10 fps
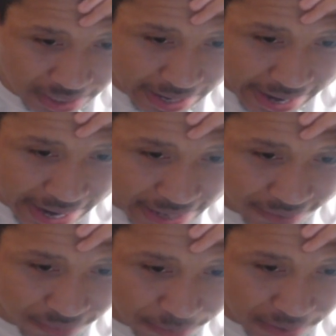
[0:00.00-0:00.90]

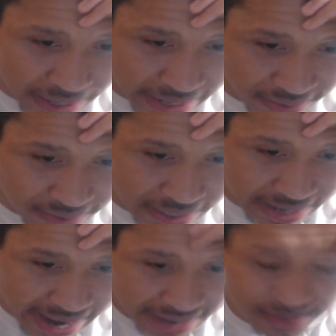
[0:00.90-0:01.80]
and
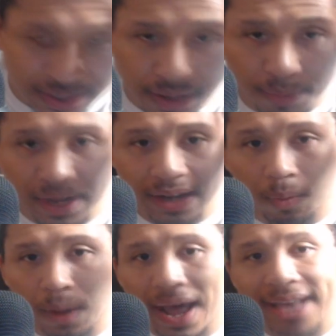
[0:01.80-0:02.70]
asks him like,
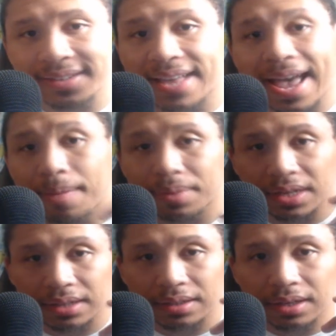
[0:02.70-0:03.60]
why is this
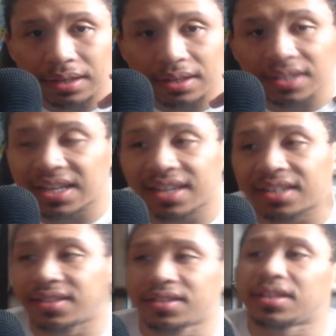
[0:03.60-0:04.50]
happening?
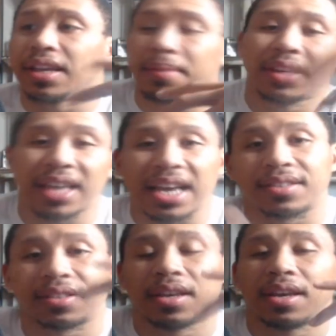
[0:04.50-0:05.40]
Because him and
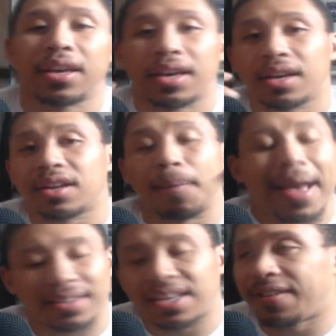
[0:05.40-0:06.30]
Gates come
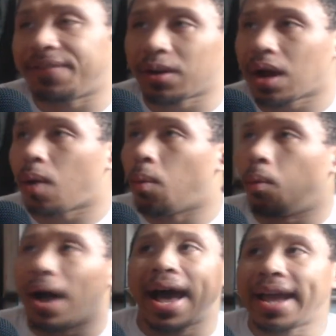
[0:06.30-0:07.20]
back together and figure out
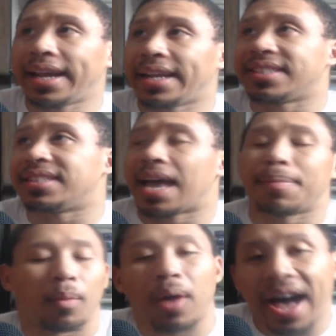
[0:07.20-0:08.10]
why is this
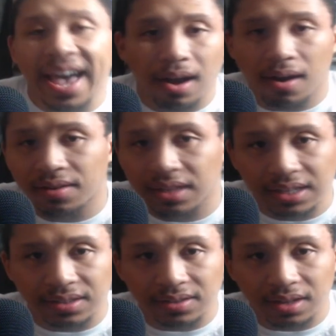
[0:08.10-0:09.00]
happening. Why are
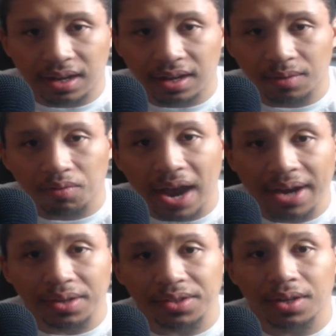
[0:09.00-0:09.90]
these
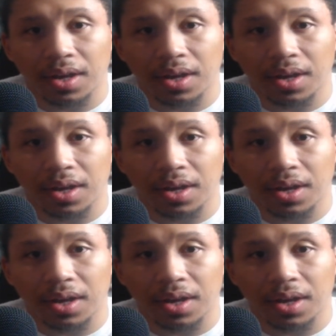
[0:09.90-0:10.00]
riders